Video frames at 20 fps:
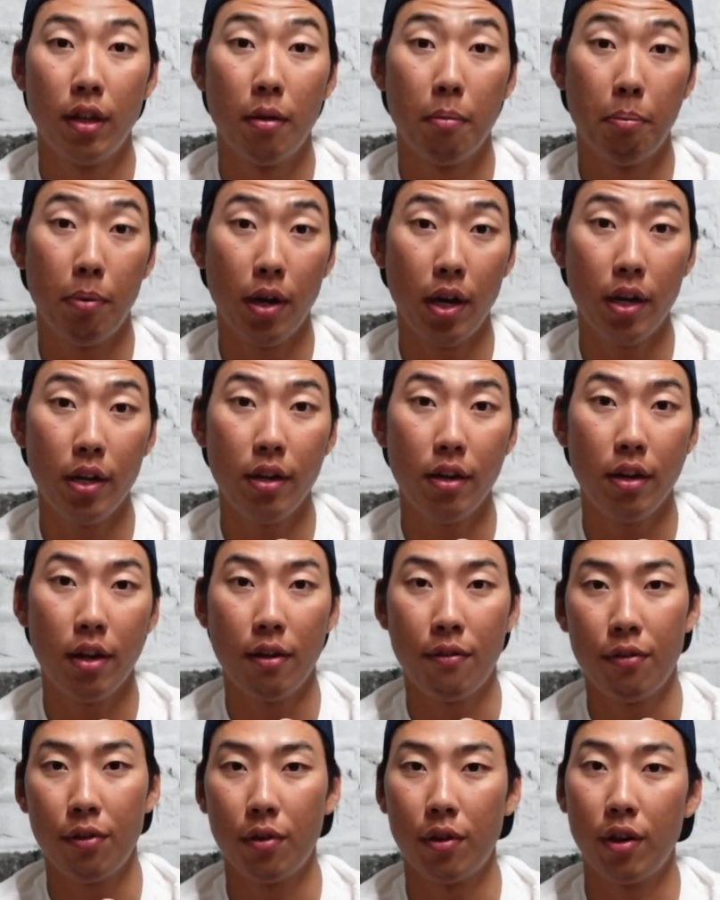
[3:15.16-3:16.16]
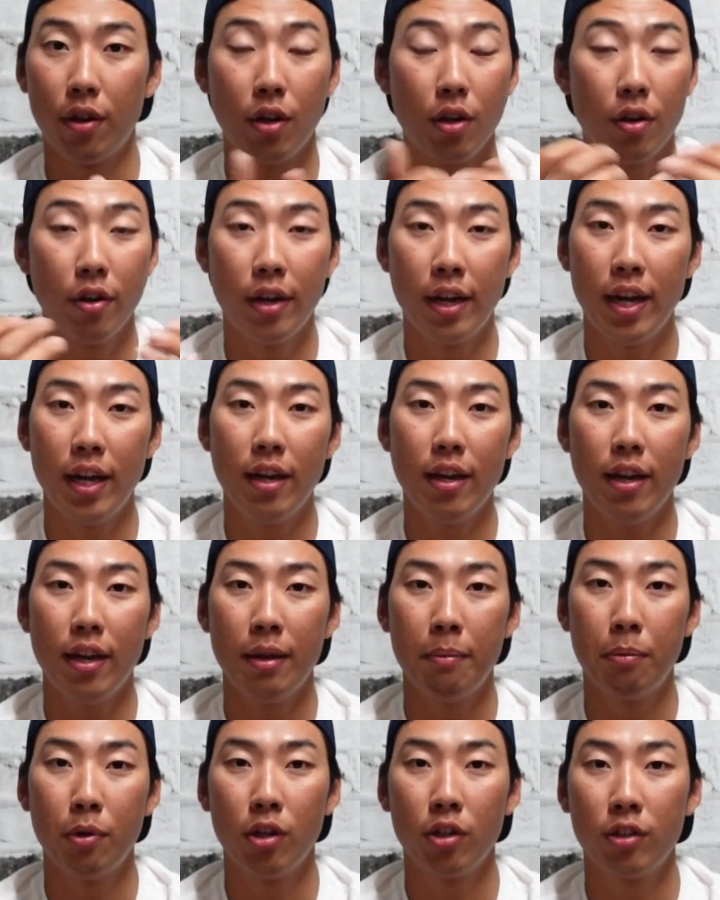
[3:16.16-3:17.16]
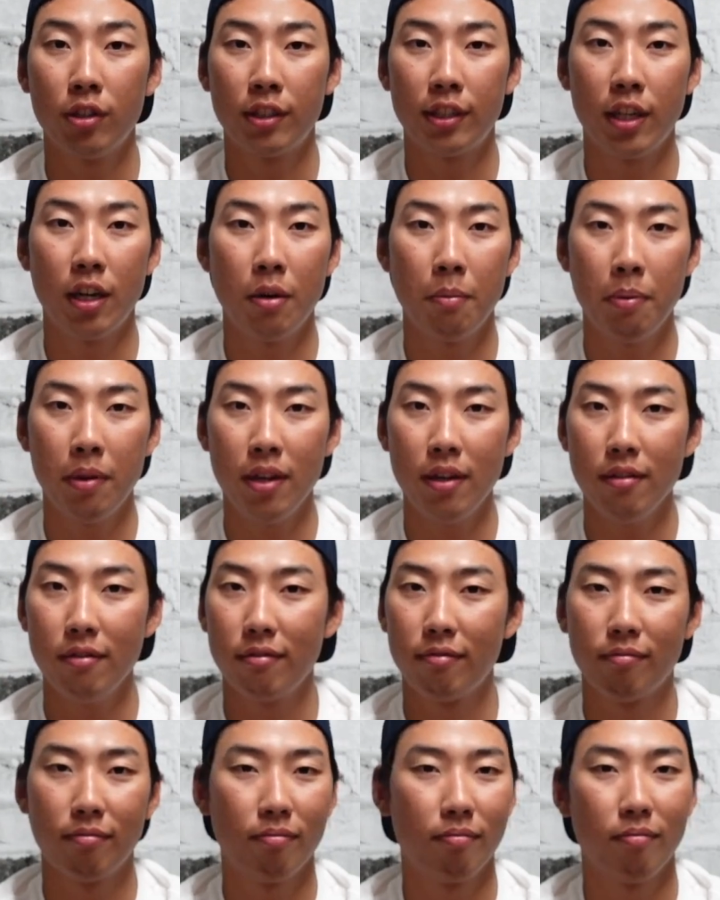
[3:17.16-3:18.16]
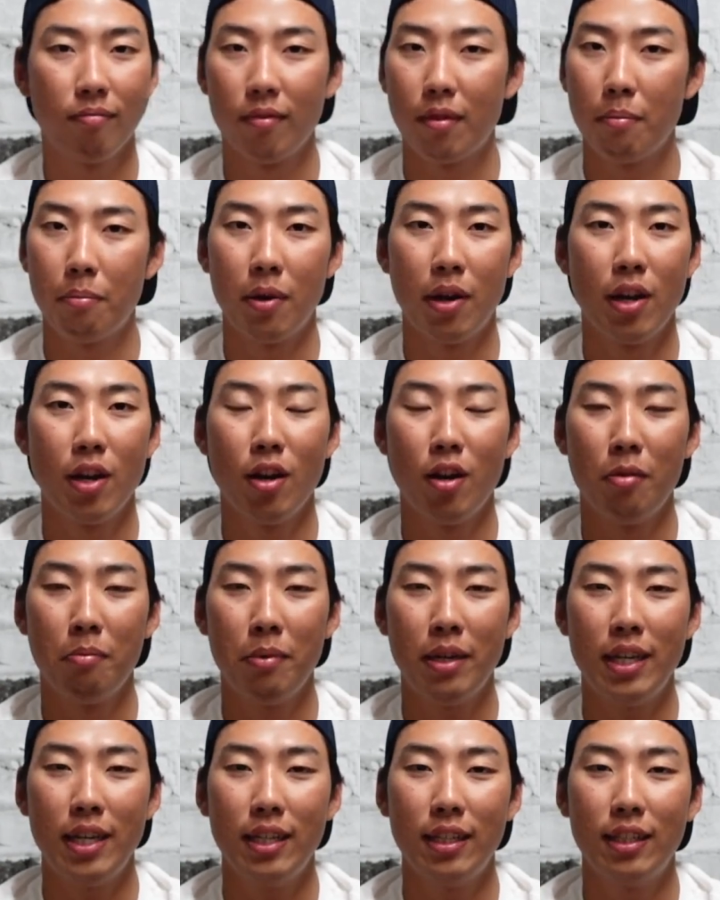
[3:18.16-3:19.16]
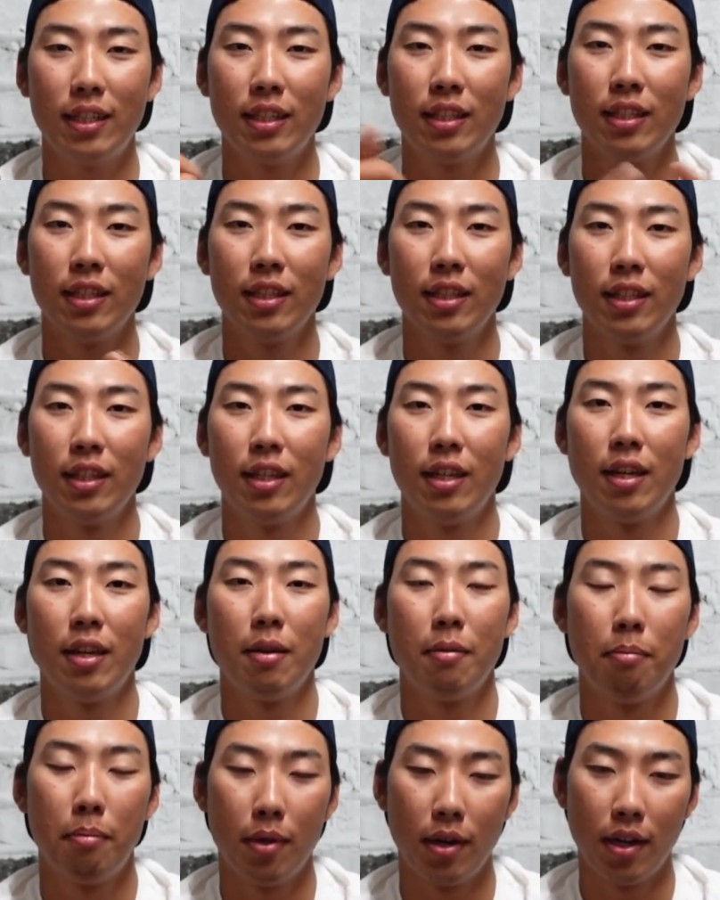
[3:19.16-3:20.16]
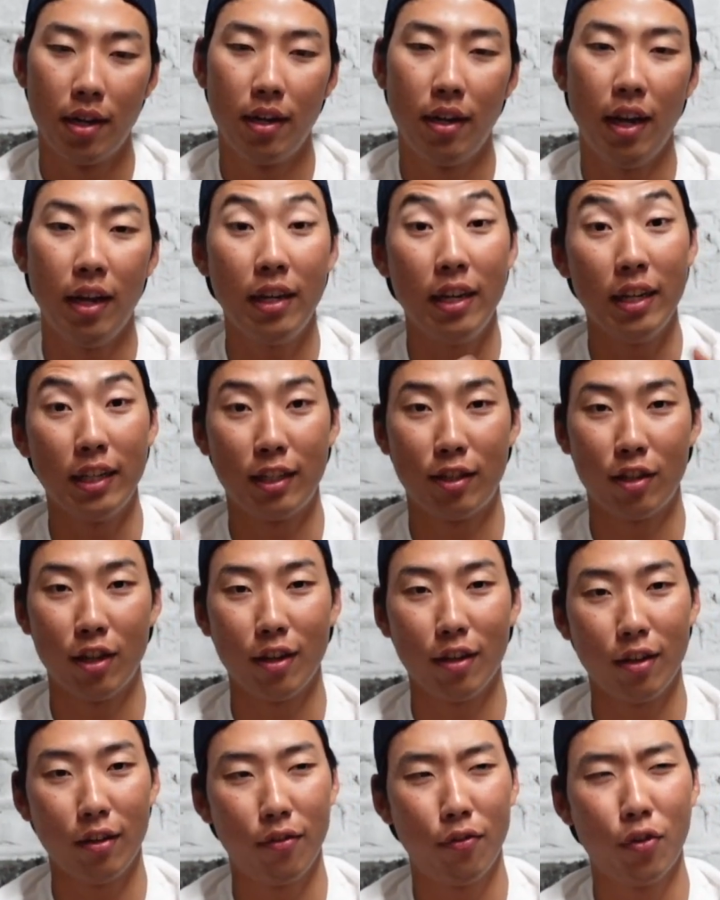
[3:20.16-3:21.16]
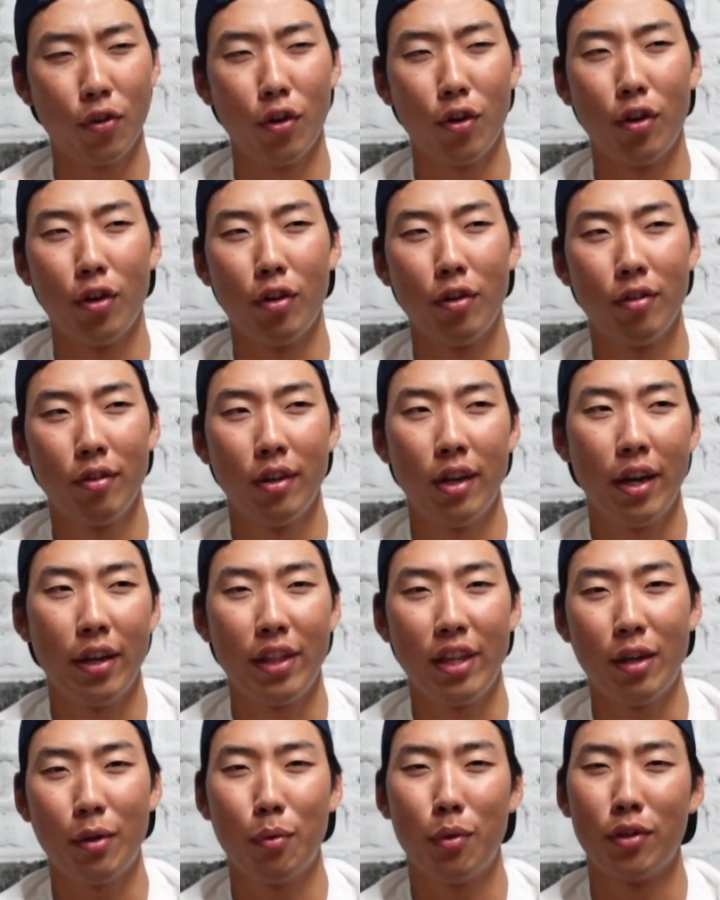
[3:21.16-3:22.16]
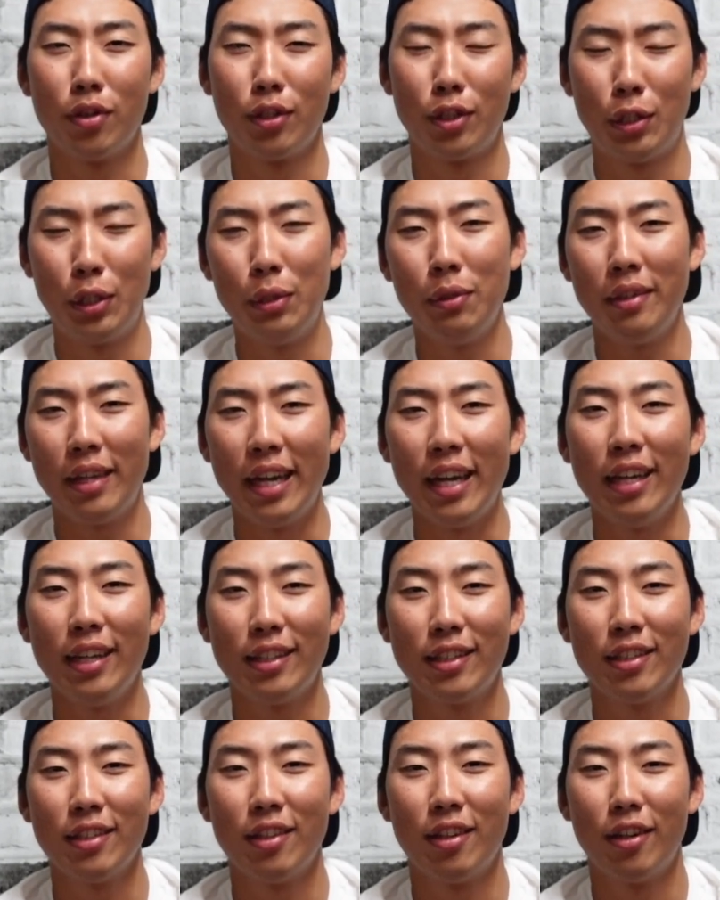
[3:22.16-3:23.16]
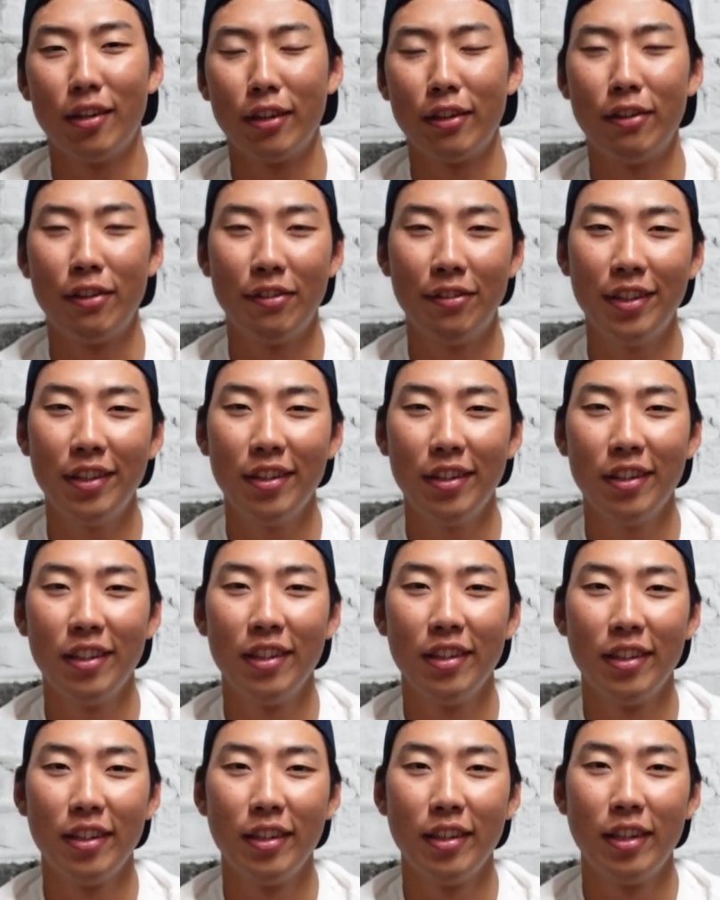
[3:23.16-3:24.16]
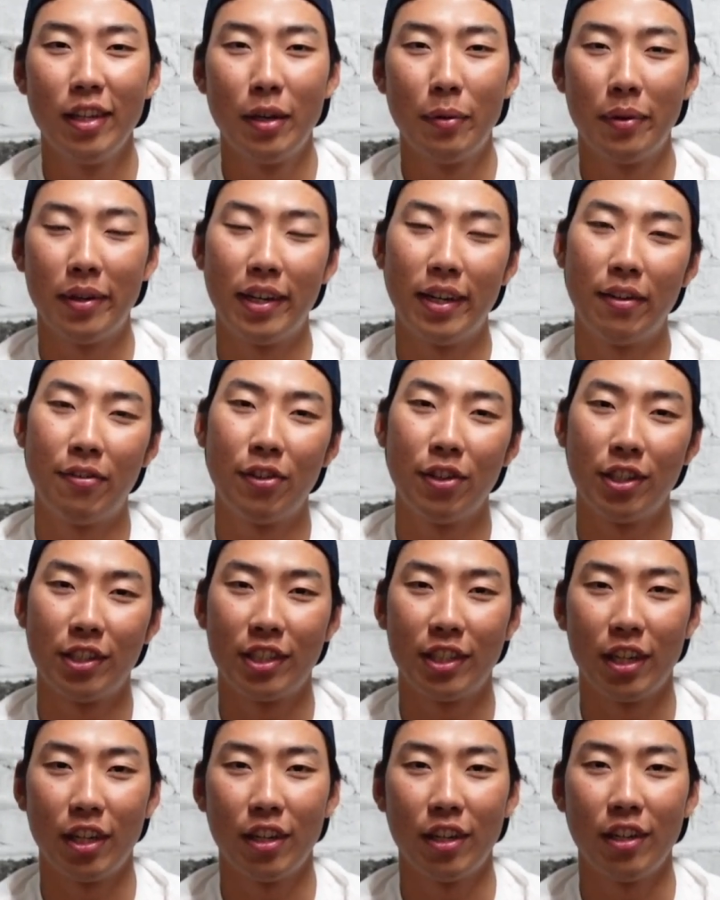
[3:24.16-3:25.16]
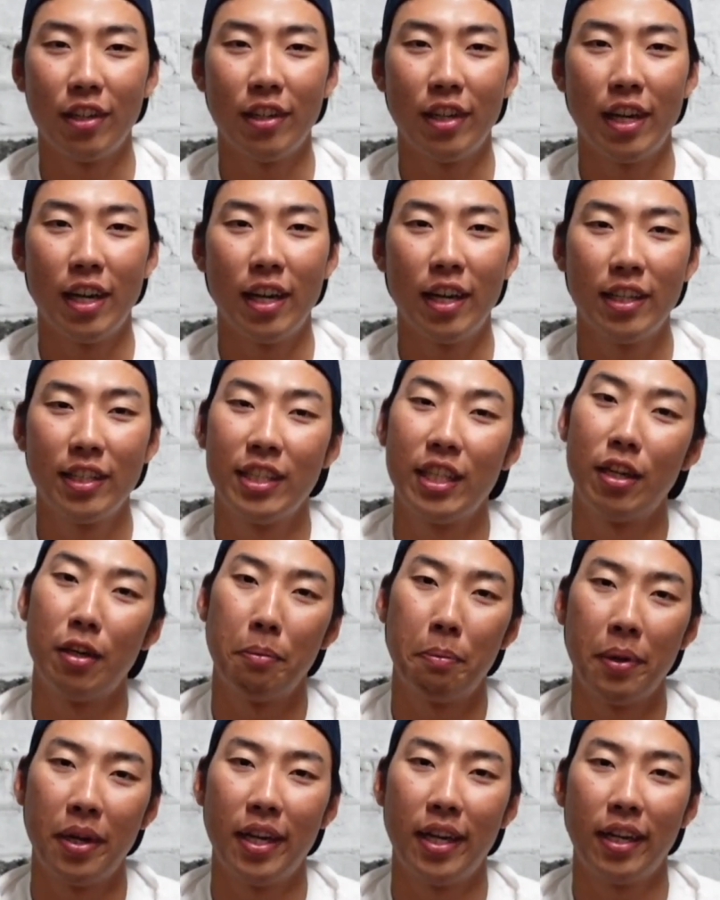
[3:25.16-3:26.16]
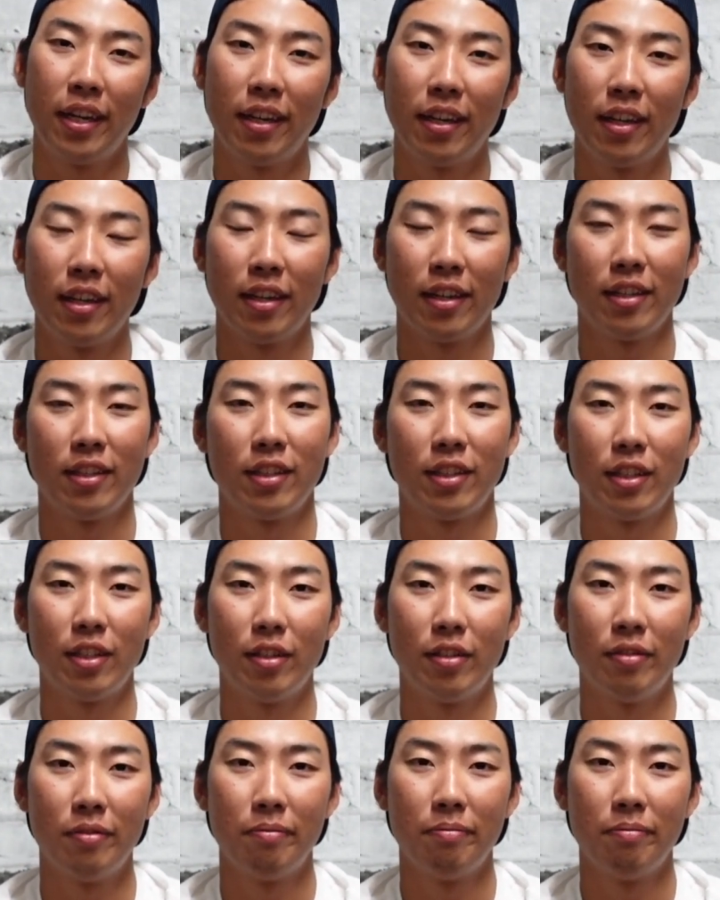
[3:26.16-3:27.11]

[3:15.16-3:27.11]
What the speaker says: But if you want to go ahead and purchase a center pin, by all means. But I did struggle for, I think, 1 or 2 days on the river when I first started center pinning. So